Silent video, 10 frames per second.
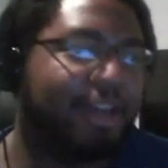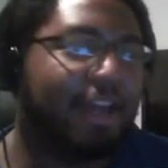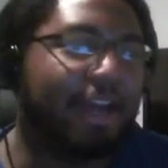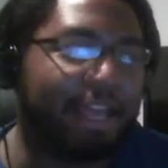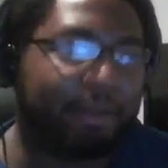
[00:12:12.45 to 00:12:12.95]

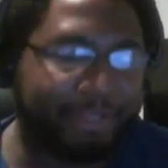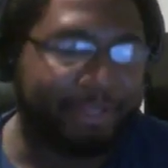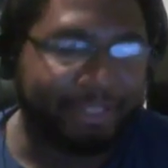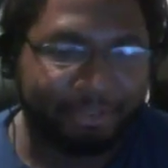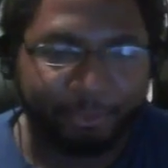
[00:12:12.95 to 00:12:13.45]
and we
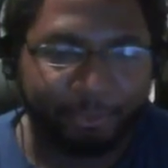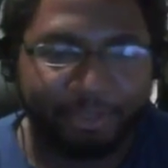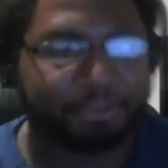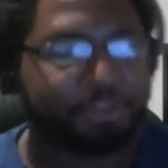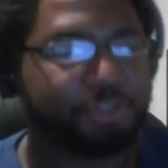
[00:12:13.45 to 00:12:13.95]
get the great
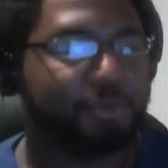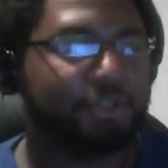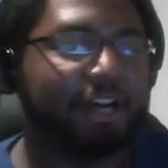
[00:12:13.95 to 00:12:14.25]
visual